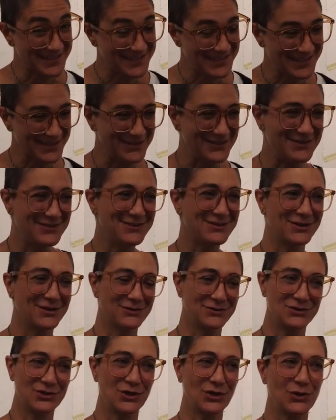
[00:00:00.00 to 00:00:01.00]
show
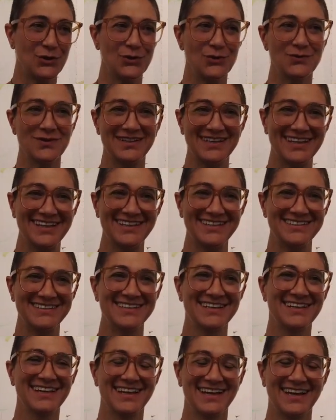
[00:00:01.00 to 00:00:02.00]
called Co-Relate
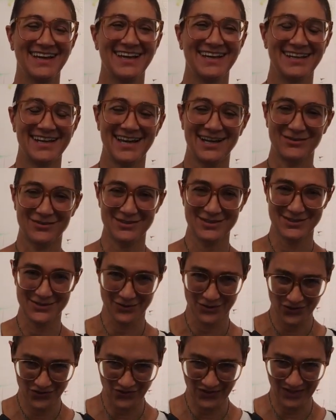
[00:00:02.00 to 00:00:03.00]
at Akron
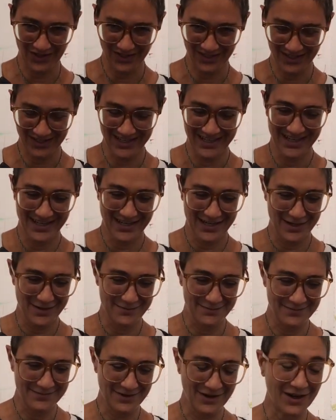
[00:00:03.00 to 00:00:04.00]
Soul Train,
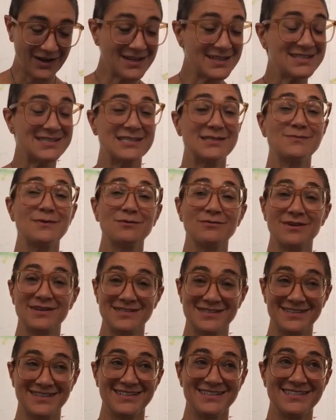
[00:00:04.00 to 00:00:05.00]
August is my
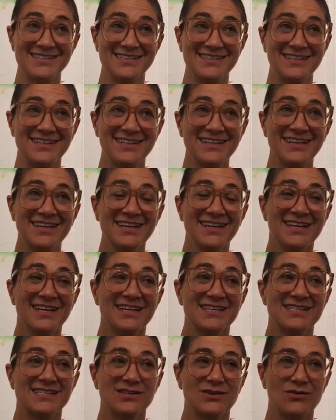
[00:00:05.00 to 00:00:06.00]
residency,
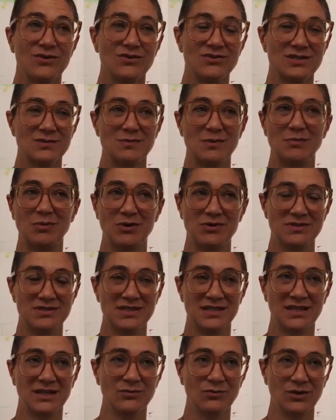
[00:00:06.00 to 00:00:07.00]
so I'll just be
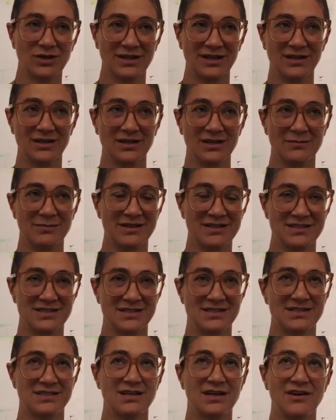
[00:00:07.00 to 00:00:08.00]
posting and working on a bunch of
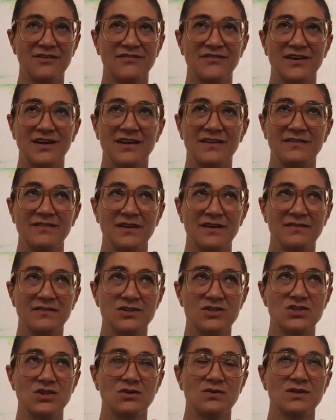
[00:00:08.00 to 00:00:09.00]
stuff. And then the
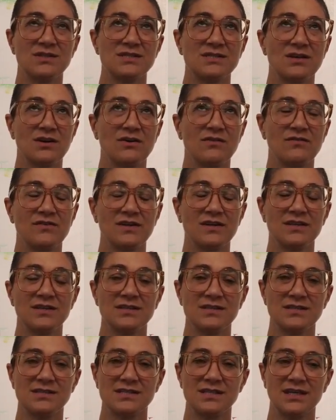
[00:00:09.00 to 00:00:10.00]
show itself
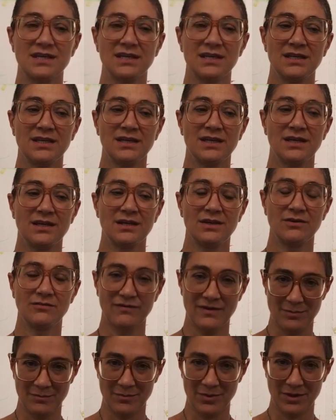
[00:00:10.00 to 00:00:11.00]
is in
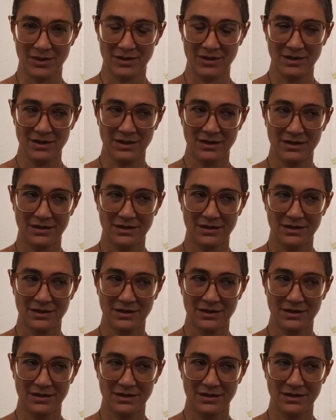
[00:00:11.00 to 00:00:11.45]
November.